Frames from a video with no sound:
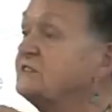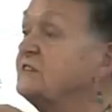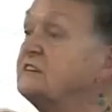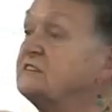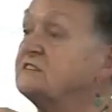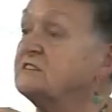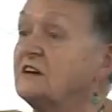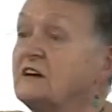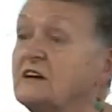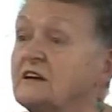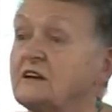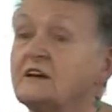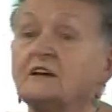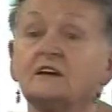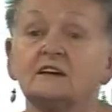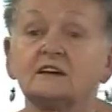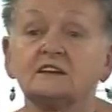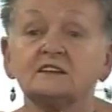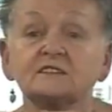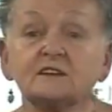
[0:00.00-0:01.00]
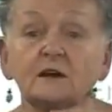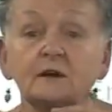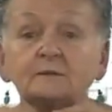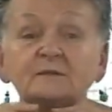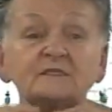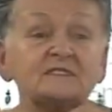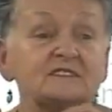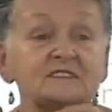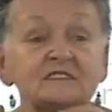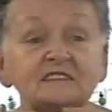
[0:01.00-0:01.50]
sphincter is
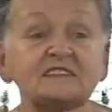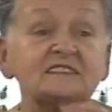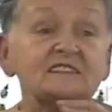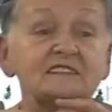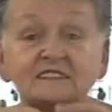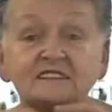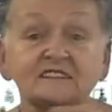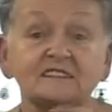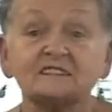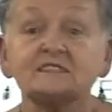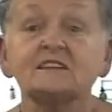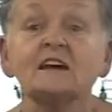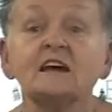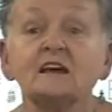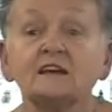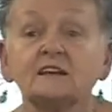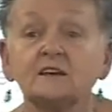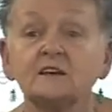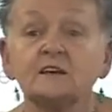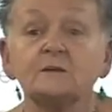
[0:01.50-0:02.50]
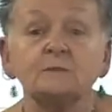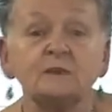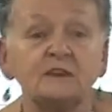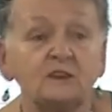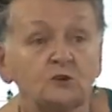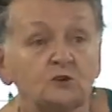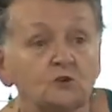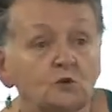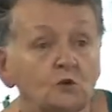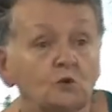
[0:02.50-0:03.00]
going bzzz,
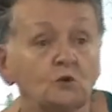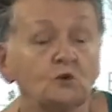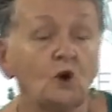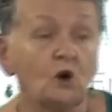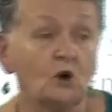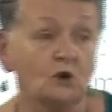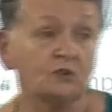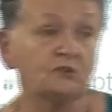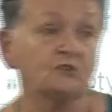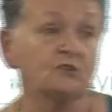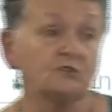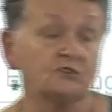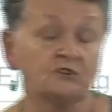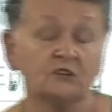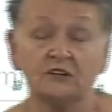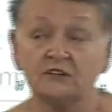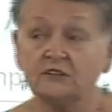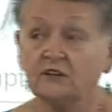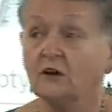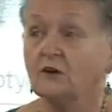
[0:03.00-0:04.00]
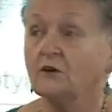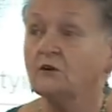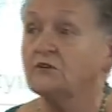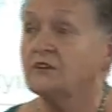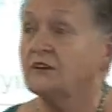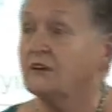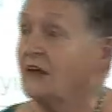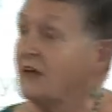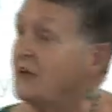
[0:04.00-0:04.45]
keeping you continent. I know the